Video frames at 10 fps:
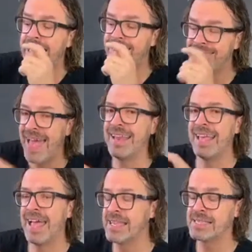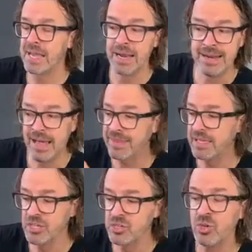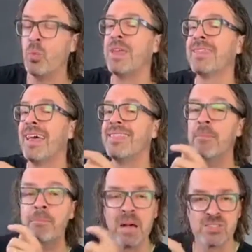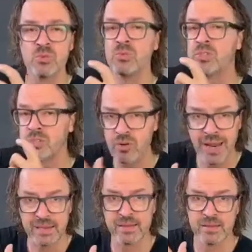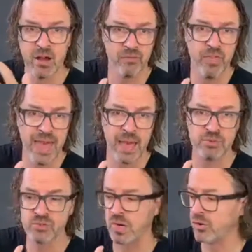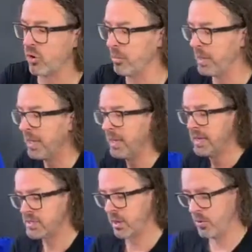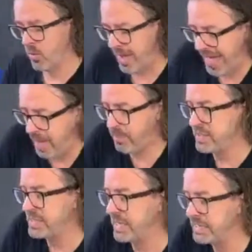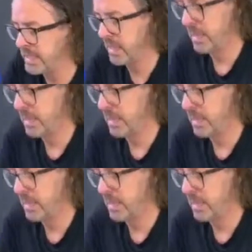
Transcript: that has nothing to do with the muscle strength of the hamstring group. So what happens is,